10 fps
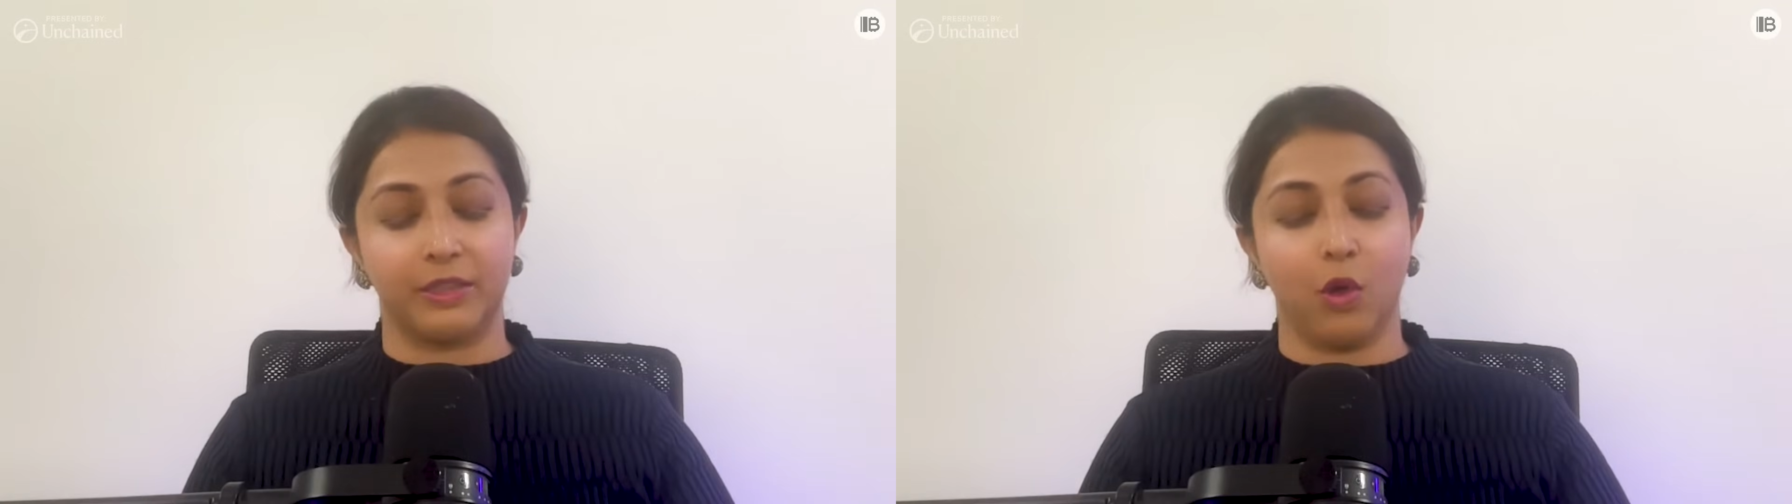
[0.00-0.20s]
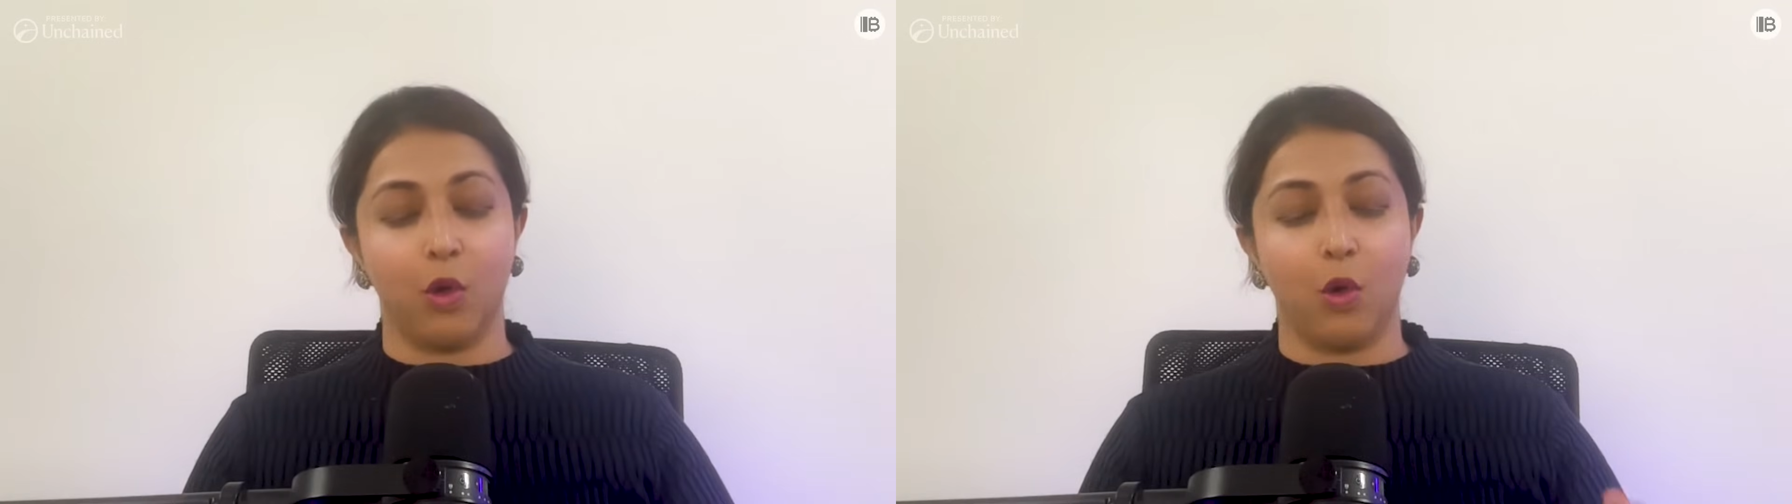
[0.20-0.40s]

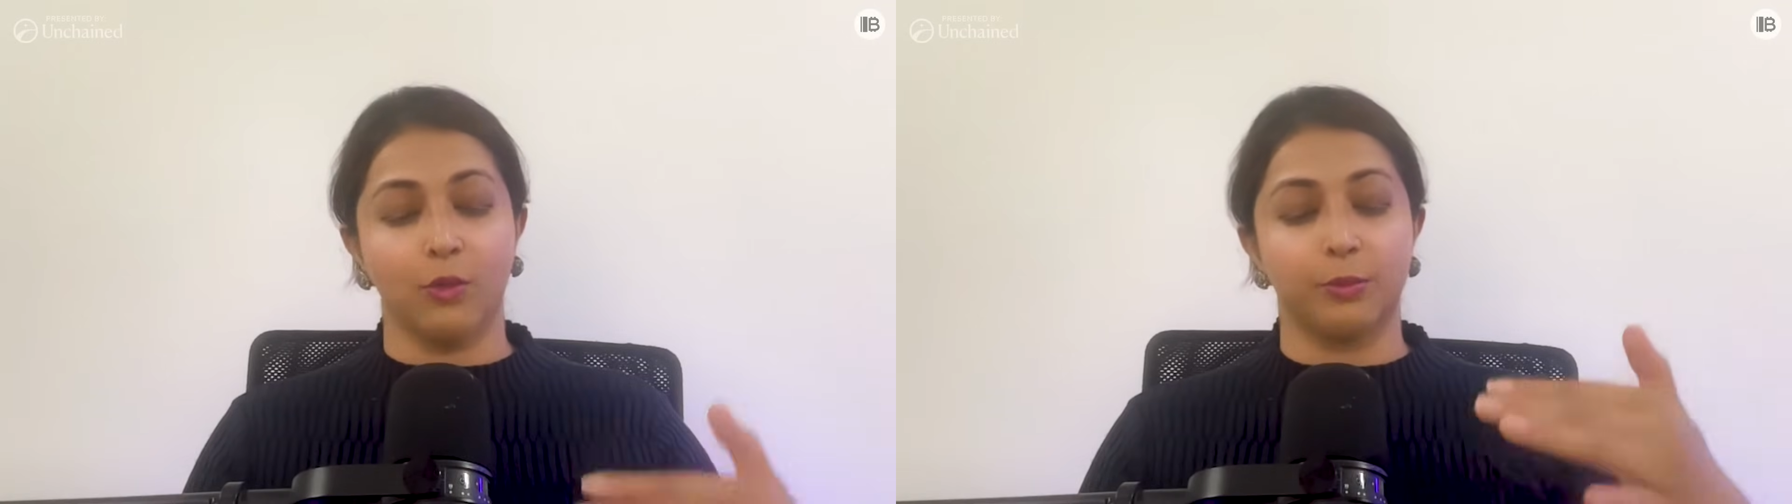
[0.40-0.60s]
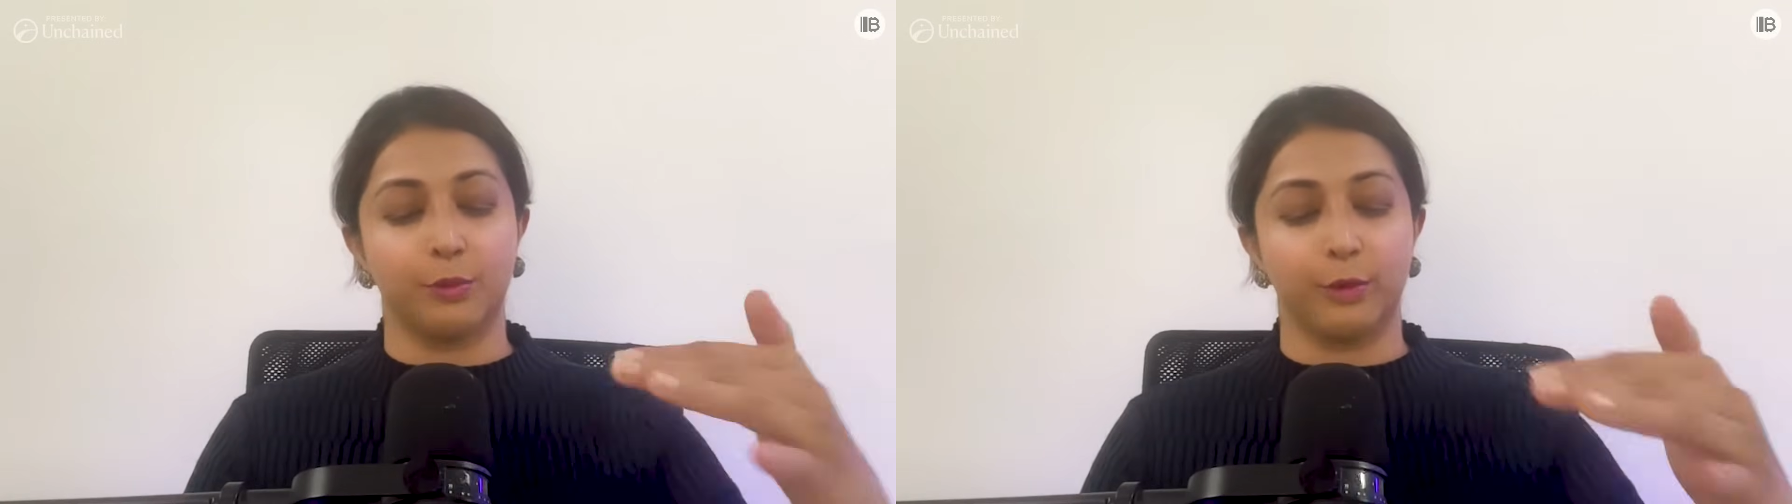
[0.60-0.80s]
the
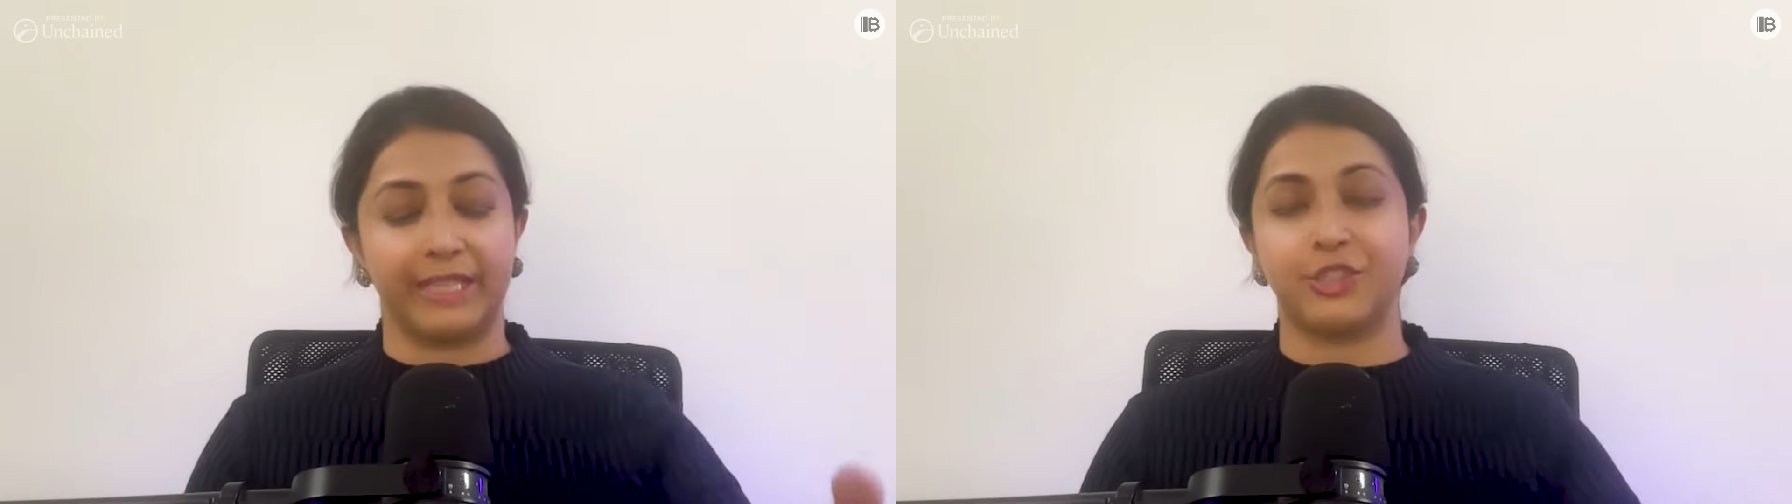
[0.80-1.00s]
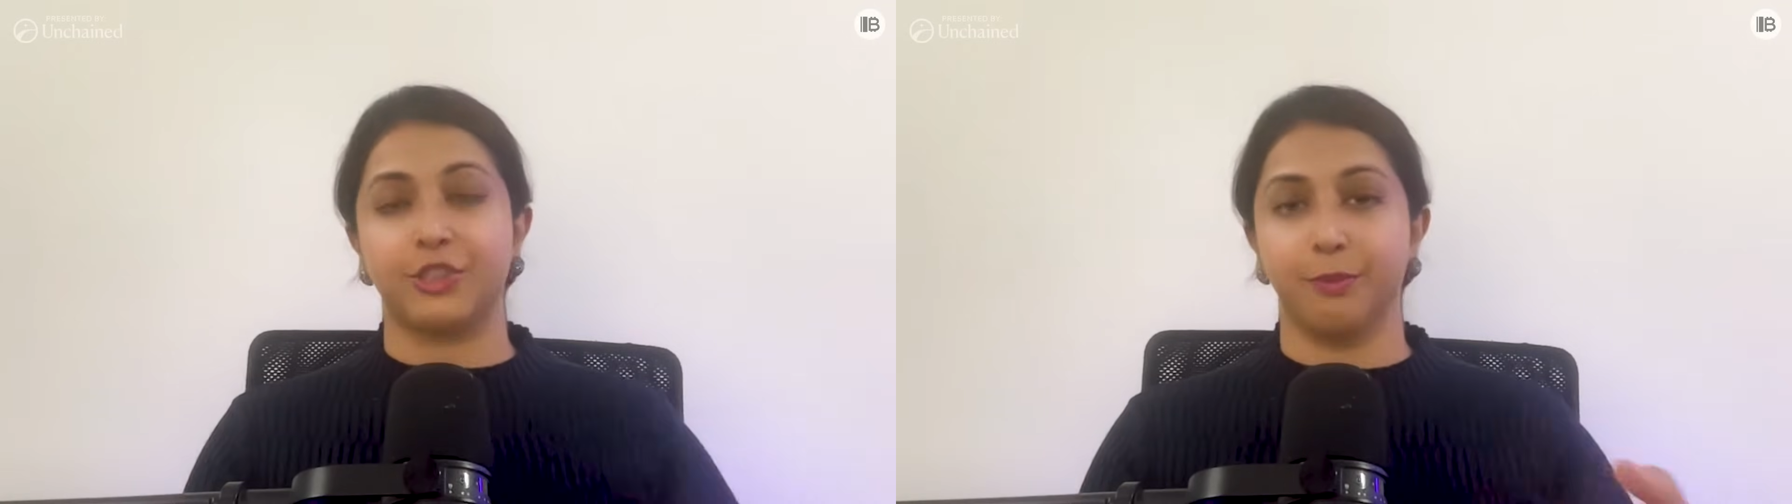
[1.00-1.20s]
whole
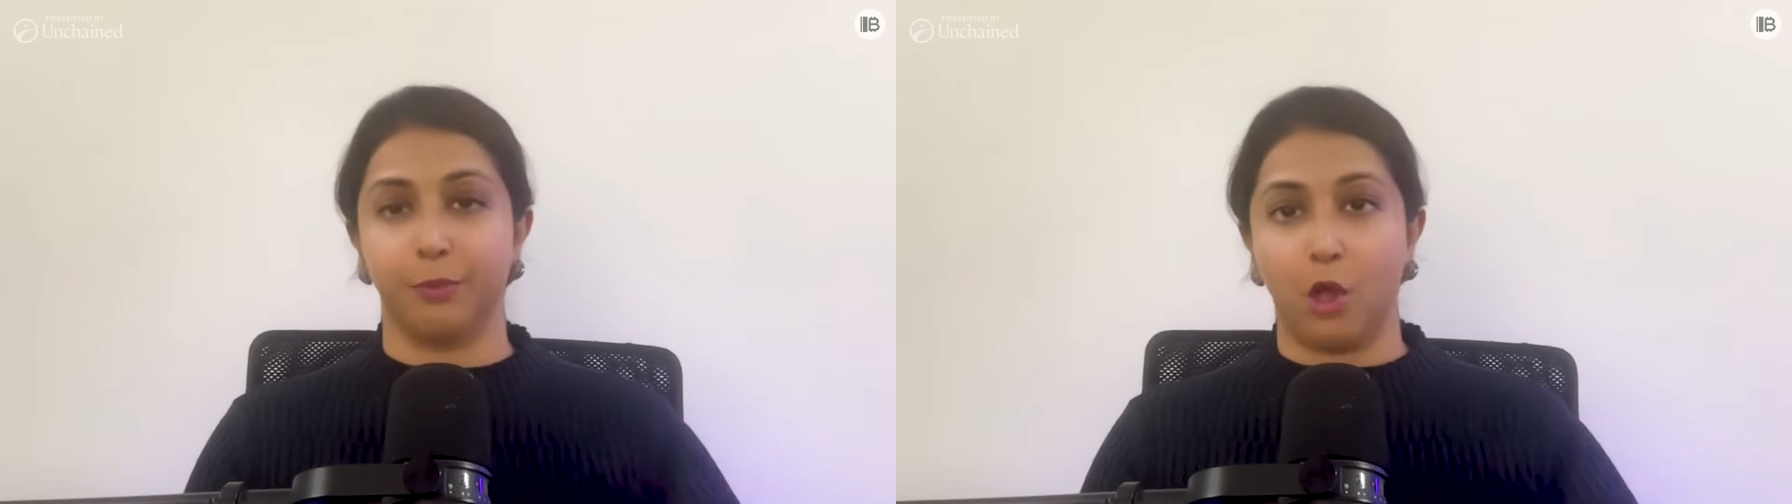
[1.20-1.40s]
BRICS